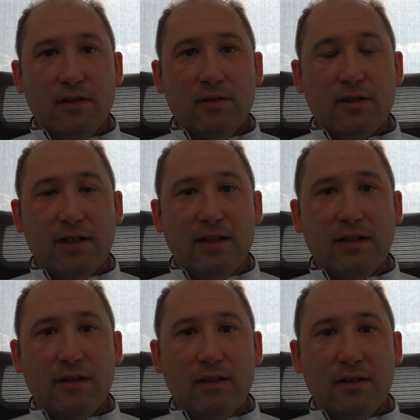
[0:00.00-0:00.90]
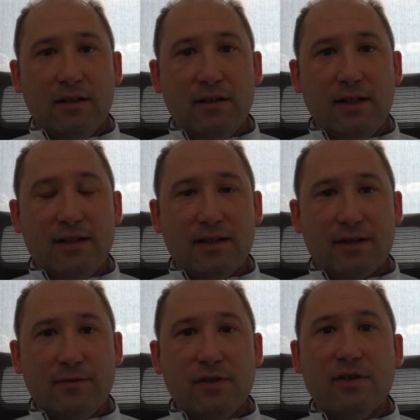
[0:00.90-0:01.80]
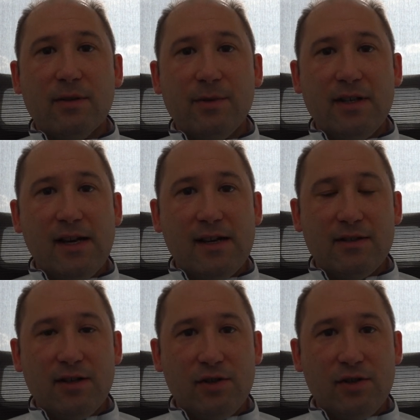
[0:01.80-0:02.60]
you're going to dissect through your subcutaneous